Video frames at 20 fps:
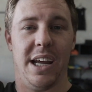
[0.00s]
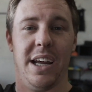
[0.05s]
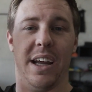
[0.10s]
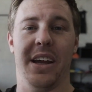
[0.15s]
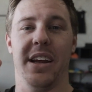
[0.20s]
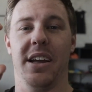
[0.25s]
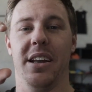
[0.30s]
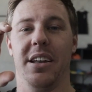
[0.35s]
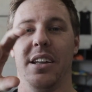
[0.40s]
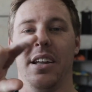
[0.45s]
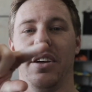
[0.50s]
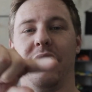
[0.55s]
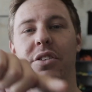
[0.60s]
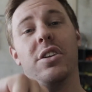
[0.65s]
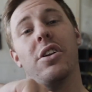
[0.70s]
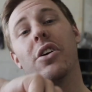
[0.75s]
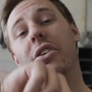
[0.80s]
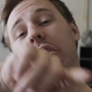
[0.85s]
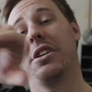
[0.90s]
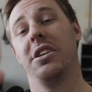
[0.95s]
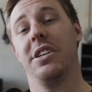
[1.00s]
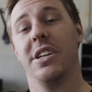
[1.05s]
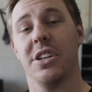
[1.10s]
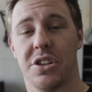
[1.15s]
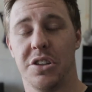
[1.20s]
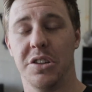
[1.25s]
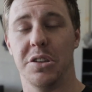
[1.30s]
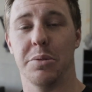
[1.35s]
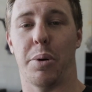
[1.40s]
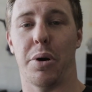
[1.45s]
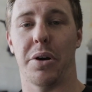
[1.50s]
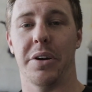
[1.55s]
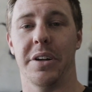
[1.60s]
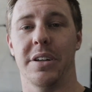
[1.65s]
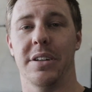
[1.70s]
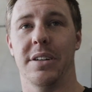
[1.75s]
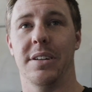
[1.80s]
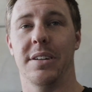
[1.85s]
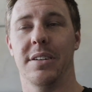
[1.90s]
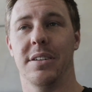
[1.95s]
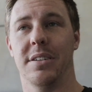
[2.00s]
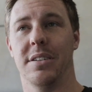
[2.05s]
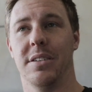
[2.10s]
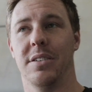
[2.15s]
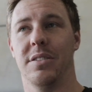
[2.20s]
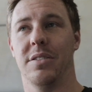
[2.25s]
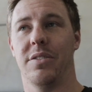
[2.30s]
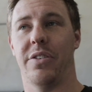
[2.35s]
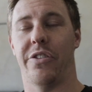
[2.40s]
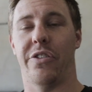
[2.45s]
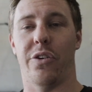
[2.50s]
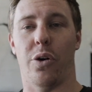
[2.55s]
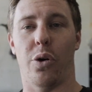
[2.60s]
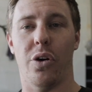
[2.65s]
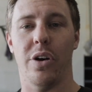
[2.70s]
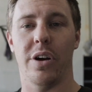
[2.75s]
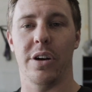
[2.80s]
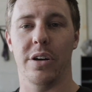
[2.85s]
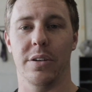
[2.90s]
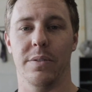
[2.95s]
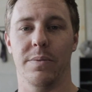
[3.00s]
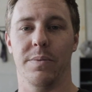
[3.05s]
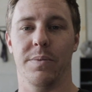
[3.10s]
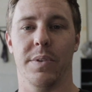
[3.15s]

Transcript: and if you don't condition your body for it,